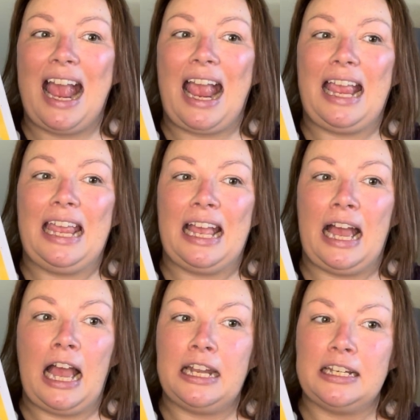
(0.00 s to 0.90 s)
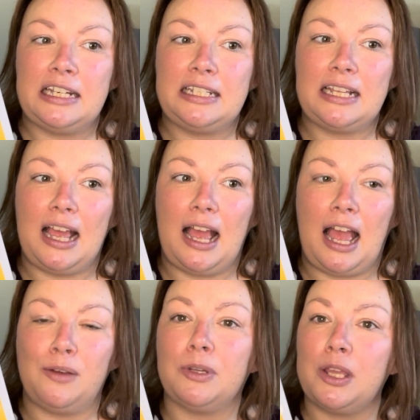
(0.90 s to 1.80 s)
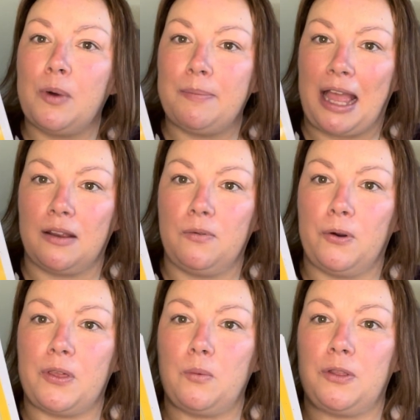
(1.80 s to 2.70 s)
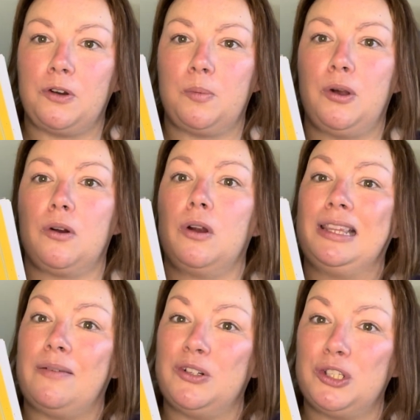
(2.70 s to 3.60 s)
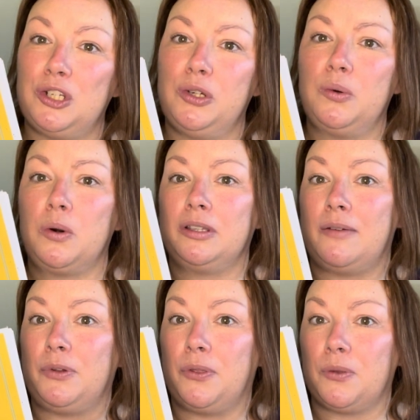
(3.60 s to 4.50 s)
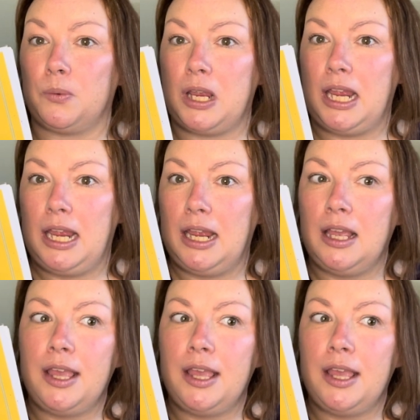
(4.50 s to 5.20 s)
and I really went back and forth on whether to put her in level 2 or level 3.